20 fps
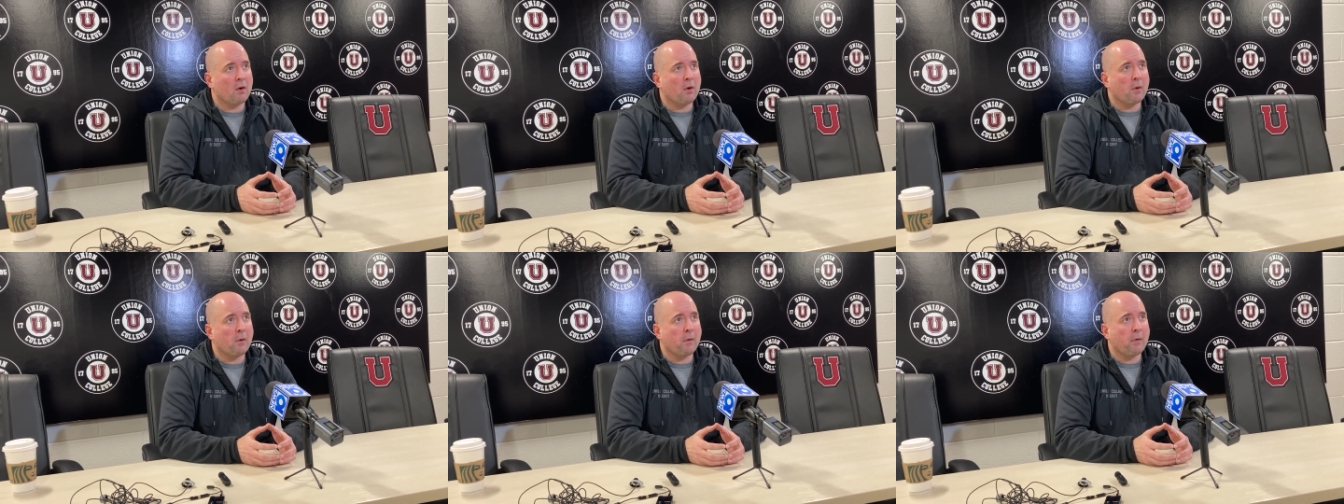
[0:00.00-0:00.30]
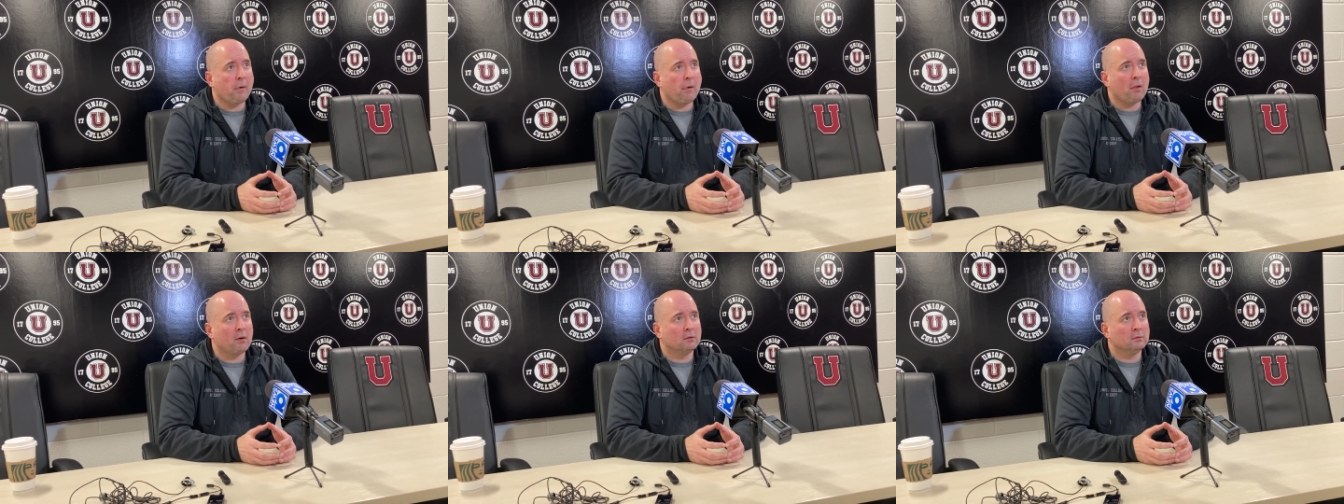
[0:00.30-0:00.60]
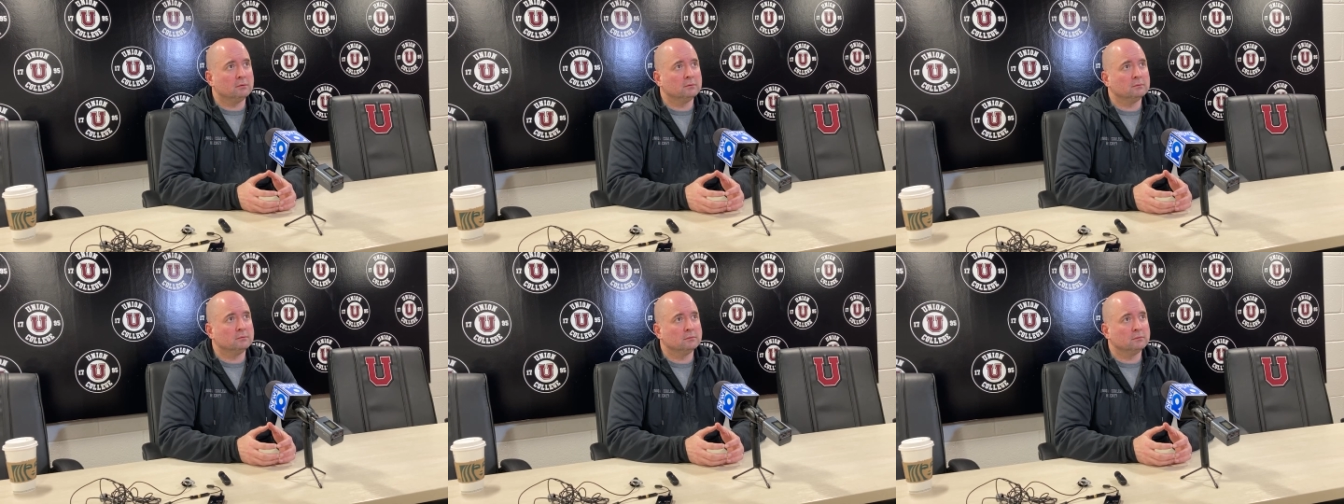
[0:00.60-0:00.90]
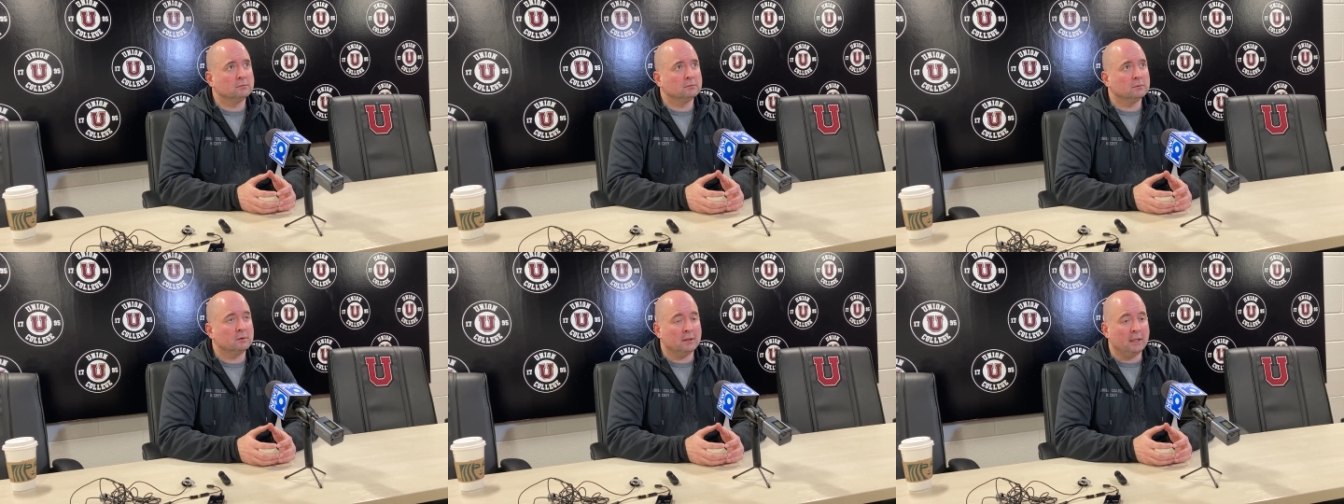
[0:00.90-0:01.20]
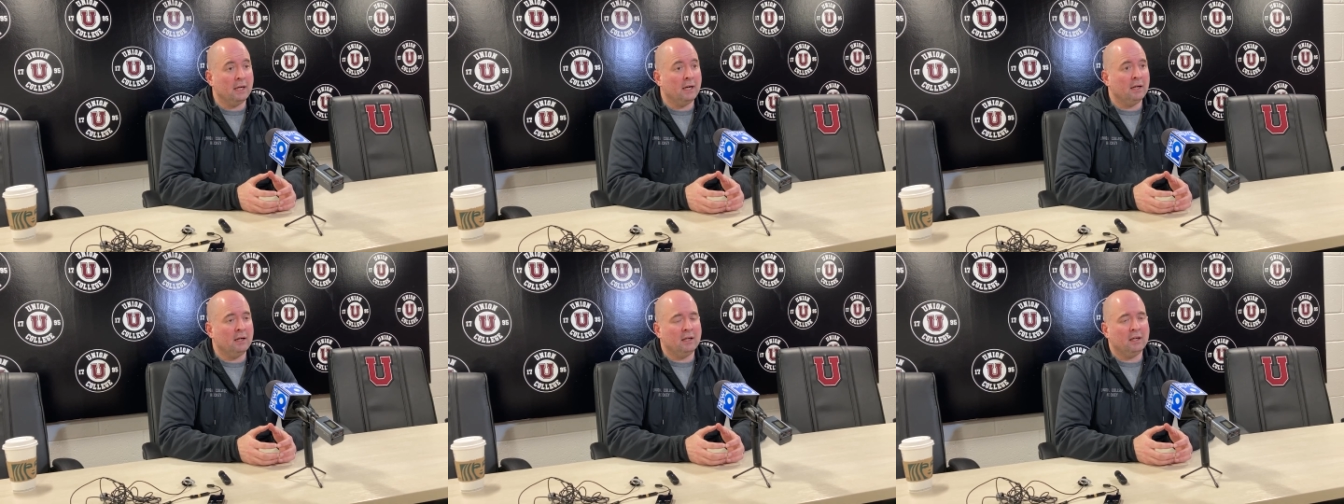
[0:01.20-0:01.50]
coming off a bye?
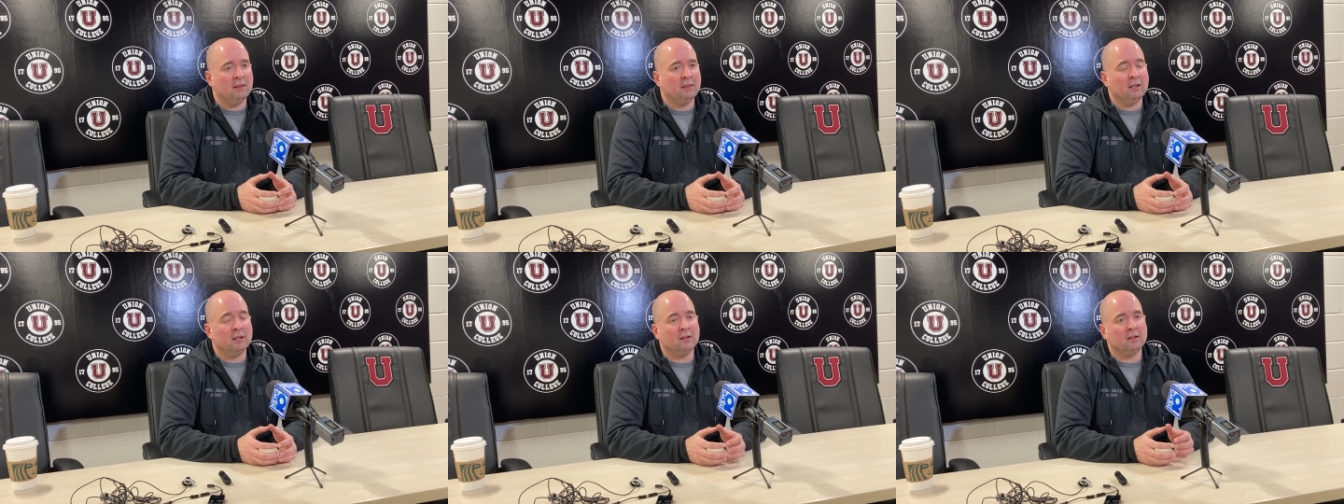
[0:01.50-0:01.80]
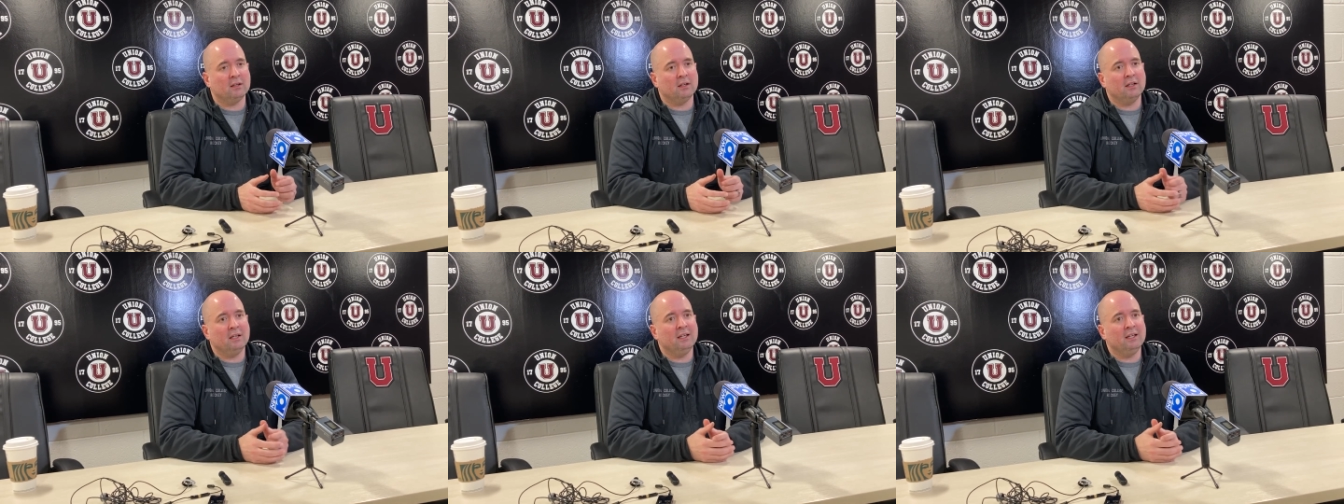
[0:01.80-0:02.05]
Yeah, I think